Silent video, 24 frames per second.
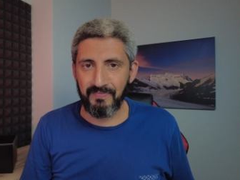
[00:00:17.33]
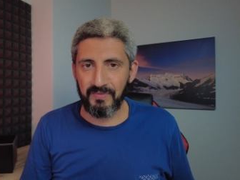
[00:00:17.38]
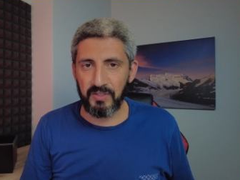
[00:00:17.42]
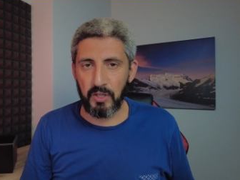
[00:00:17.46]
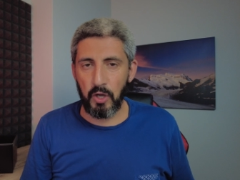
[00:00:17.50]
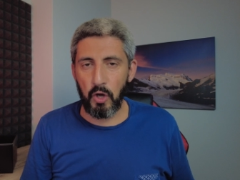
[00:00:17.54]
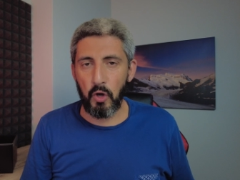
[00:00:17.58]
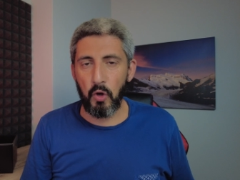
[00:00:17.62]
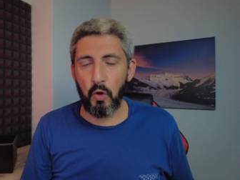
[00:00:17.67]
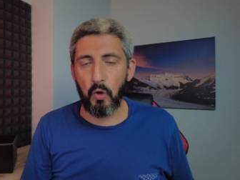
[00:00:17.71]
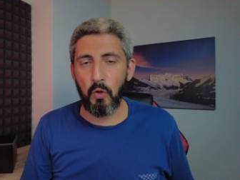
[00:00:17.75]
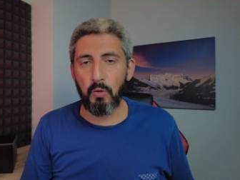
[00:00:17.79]

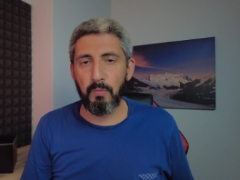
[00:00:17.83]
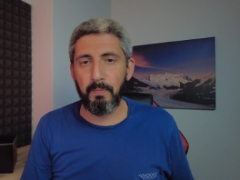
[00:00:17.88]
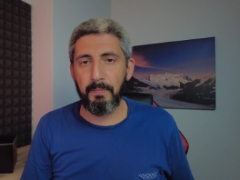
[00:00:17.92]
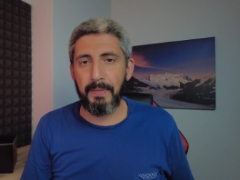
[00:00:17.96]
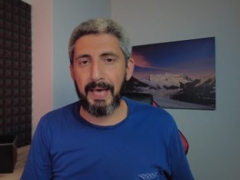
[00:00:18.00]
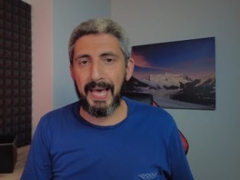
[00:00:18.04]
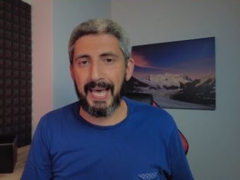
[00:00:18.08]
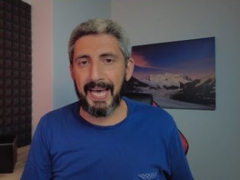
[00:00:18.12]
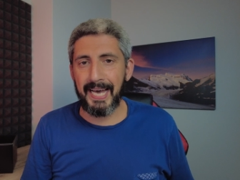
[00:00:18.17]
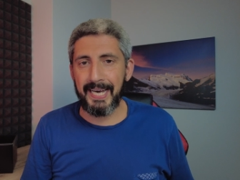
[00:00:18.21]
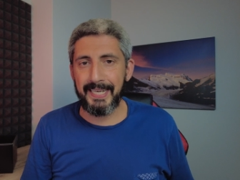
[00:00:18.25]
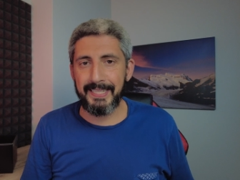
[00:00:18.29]
hold
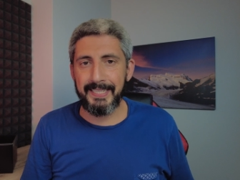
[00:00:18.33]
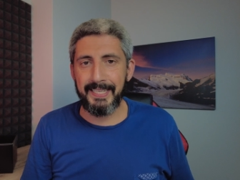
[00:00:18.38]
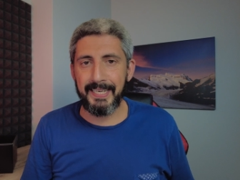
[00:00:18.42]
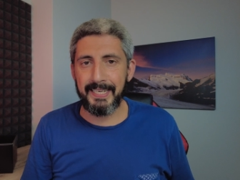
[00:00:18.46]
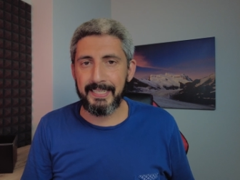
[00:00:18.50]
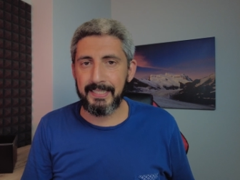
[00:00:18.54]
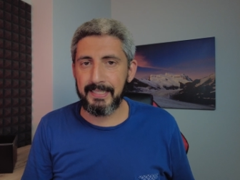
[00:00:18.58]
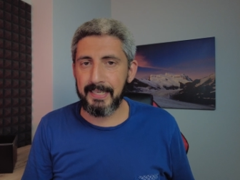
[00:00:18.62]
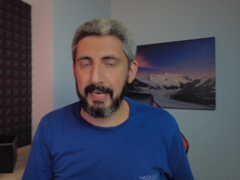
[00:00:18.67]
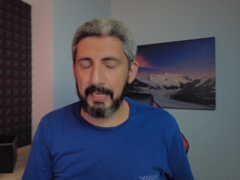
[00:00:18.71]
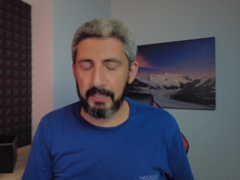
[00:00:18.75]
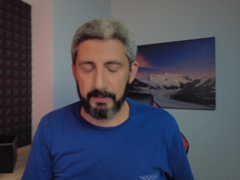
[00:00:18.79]
back the
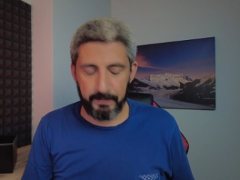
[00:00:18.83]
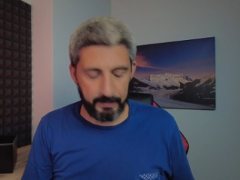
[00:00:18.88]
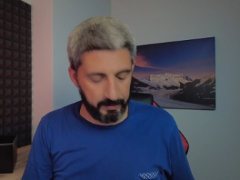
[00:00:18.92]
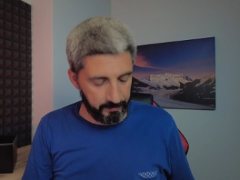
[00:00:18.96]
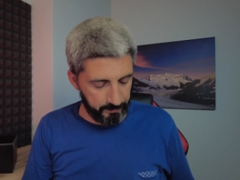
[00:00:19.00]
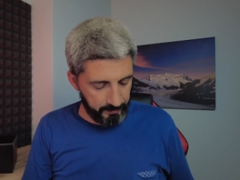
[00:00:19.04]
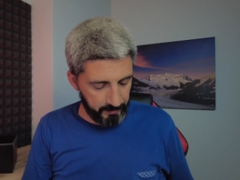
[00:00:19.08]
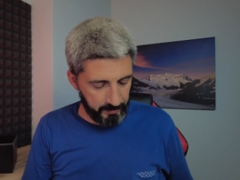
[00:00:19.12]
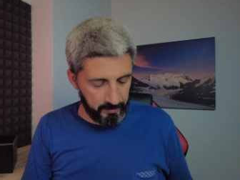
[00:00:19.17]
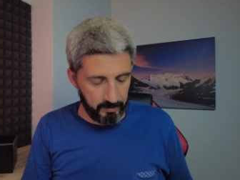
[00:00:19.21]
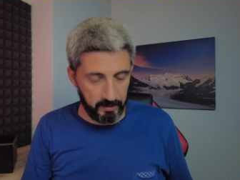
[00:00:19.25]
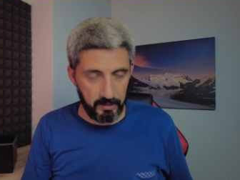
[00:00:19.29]
excitement
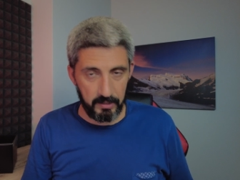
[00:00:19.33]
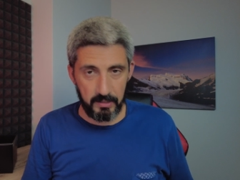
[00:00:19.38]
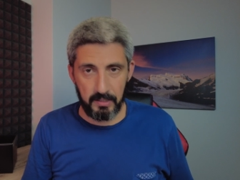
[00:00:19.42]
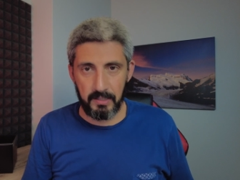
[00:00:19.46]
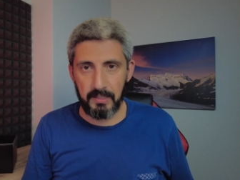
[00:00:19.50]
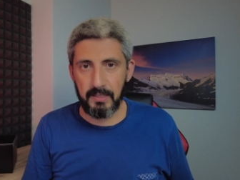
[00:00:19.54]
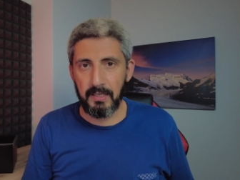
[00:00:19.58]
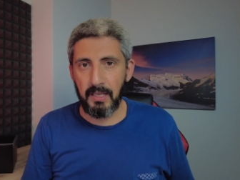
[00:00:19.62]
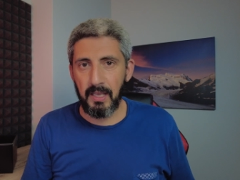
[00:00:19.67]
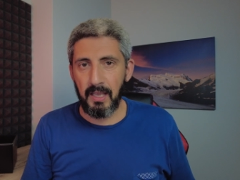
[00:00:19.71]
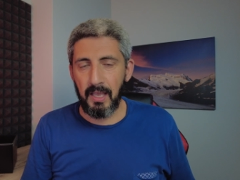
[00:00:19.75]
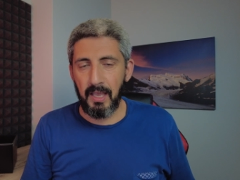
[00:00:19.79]

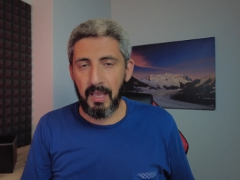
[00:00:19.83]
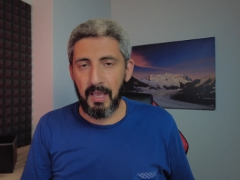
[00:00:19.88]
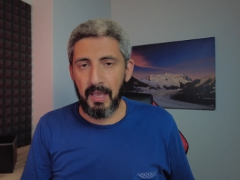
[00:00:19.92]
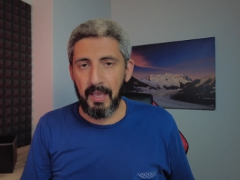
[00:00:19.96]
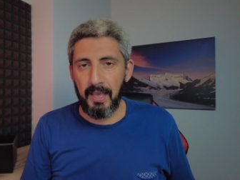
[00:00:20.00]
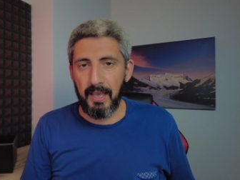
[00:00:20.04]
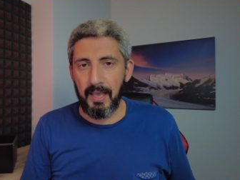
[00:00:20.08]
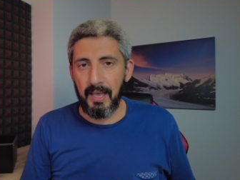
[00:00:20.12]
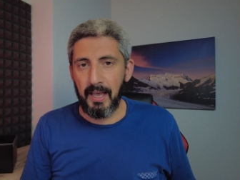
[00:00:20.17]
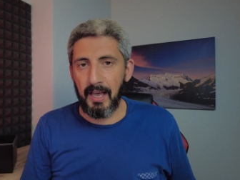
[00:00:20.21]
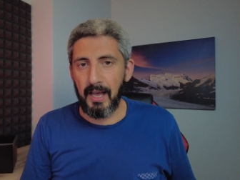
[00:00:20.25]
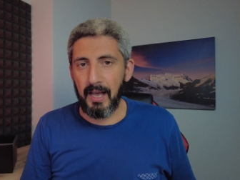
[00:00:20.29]
because,
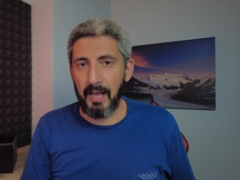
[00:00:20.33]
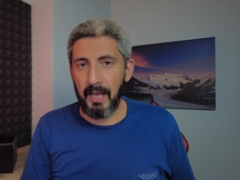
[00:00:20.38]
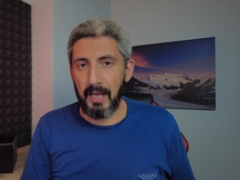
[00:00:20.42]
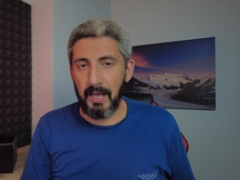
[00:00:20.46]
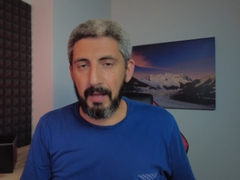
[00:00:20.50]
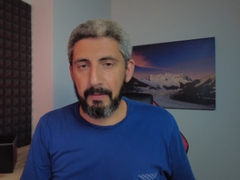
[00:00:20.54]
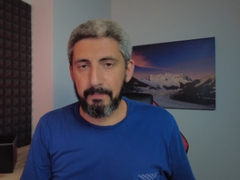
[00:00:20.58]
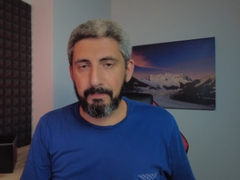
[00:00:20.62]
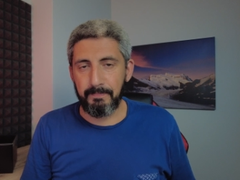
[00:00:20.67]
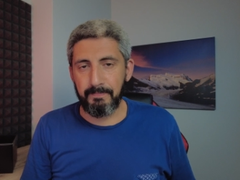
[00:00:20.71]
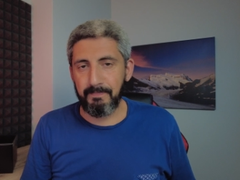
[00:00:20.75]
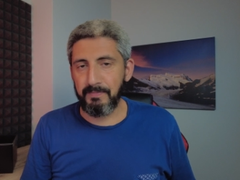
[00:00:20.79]

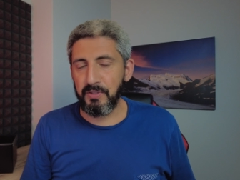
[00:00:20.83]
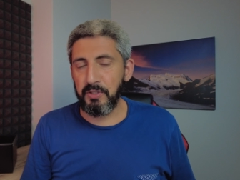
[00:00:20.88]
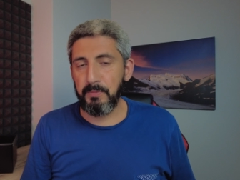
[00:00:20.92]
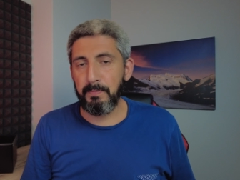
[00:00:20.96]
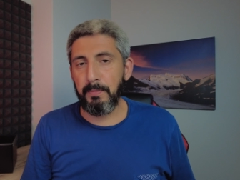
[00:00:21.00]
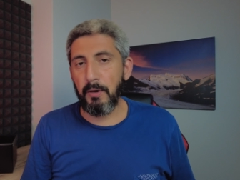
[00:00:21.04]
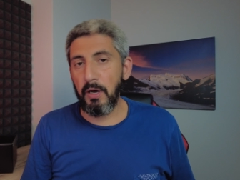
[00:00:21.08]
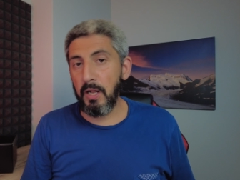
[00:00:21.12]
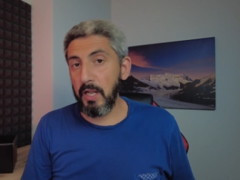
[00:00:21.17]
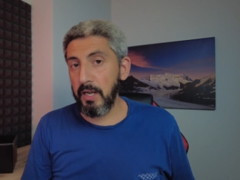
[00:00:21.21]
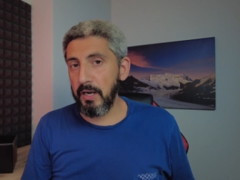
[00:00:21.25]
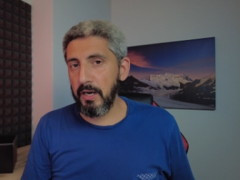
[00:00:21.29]

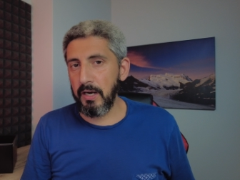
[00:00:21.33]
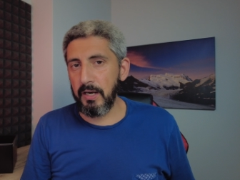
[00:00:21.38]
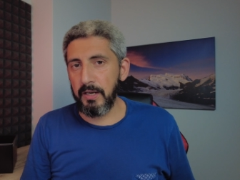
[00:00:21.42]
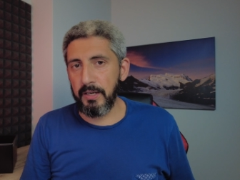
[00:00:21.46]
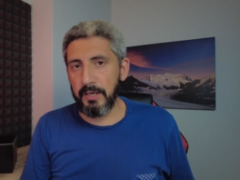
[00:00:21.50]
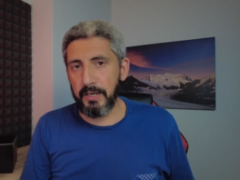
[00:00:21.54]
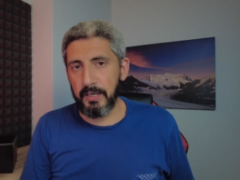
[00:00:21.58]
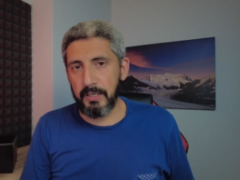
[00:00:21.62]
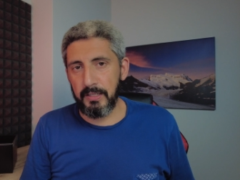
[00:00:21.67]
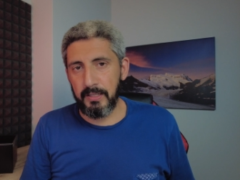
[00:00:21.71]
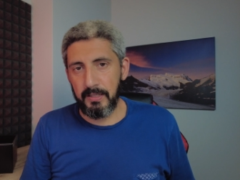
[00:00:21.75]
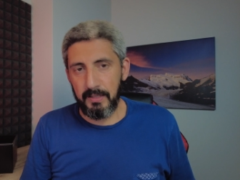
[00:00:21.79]
spoiler
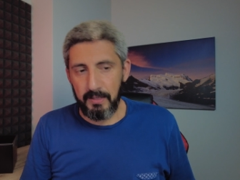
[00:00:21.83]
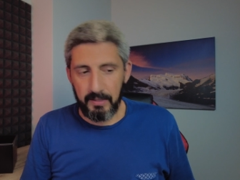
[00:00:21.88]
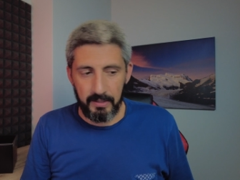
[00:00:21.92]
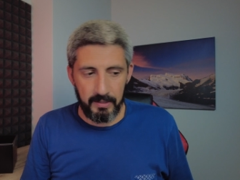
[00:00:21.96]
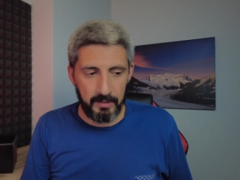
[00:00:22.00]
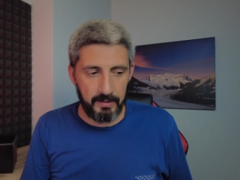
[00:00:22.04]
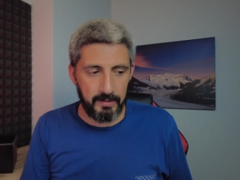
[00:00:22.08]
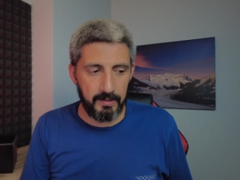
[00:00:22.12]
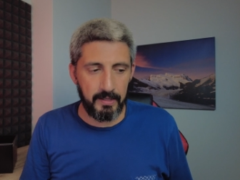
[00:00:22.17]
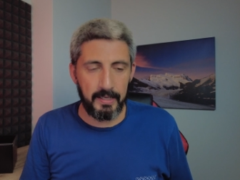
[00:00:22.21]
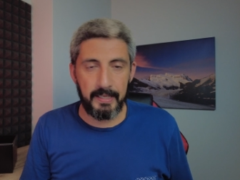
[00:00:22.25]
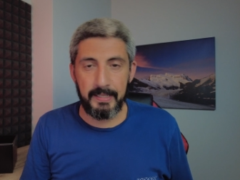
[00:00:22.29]
alert,
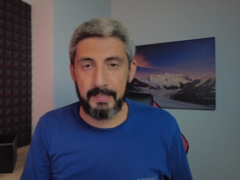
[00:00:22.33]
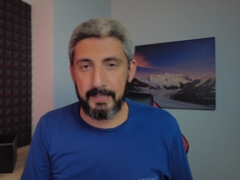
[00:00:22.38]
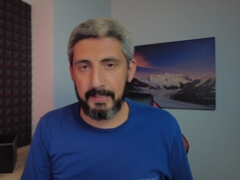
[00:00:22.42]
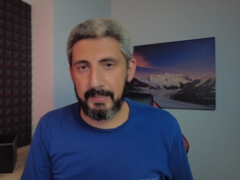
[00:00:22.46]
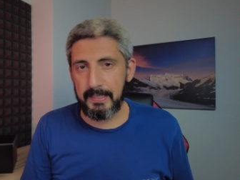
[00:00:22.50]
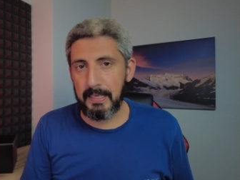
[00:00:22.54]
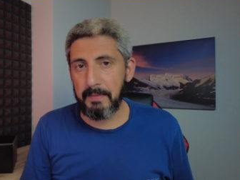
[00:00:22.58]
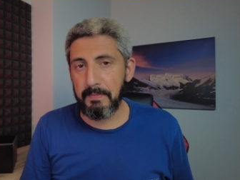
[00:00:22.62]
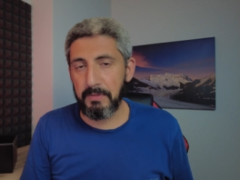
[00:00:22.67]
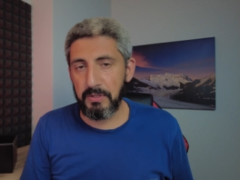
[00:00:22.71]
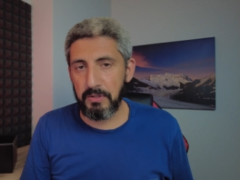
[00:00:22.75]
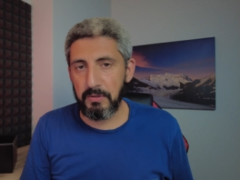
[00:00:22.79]
it
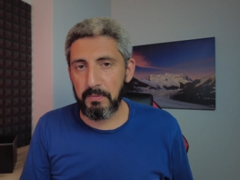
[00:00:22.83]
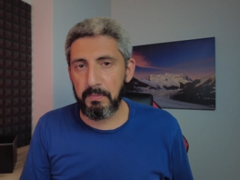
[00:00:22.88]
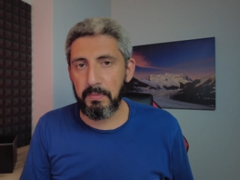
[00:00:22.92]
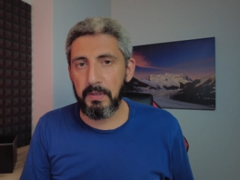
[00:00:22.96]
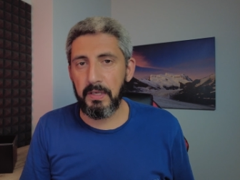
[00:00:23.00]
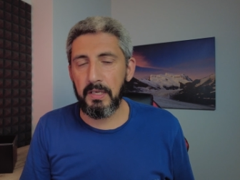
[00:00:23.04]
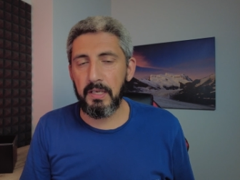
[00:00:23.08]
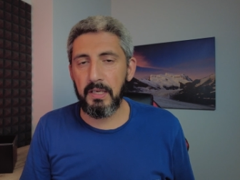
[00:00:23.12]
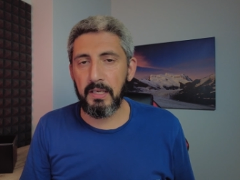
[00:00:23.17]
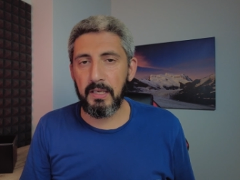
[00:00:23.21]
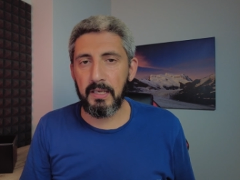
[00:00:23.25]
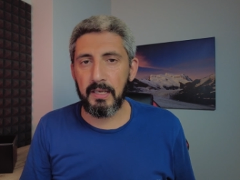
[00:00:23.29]
seems to
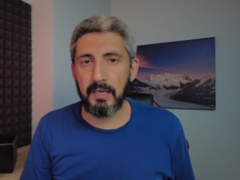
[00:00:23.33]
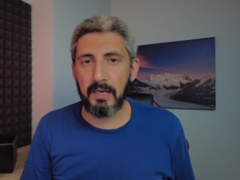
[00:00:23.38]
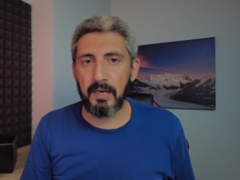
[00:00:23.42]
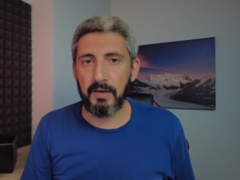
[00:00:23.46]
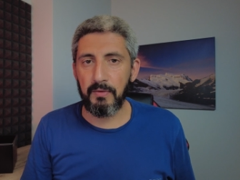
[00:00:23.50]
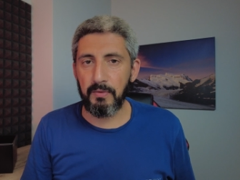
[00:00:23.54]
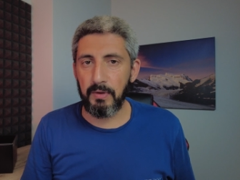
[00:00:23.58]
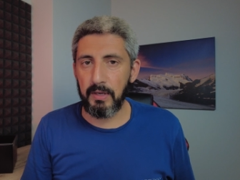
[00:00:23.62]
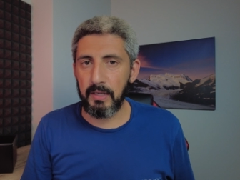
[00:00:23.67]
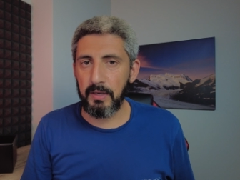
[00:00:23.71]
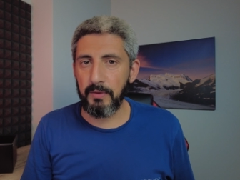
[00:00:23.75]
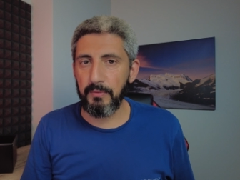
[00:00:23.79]
be
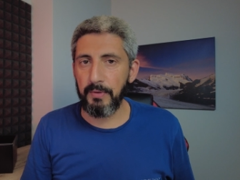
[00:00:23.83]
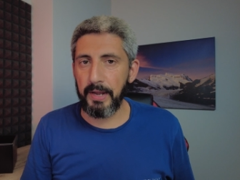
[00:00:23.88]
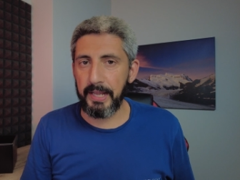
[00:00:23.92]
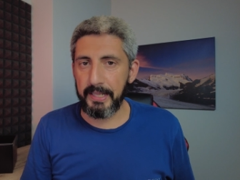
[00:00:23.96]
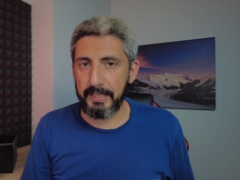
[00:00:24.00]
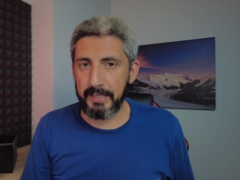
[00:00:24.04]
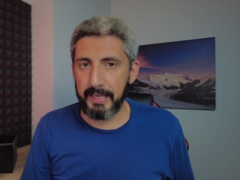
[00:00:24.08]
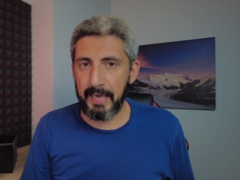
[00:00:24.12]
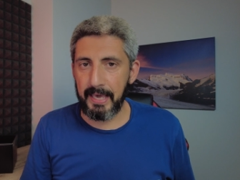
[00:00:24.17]
a really great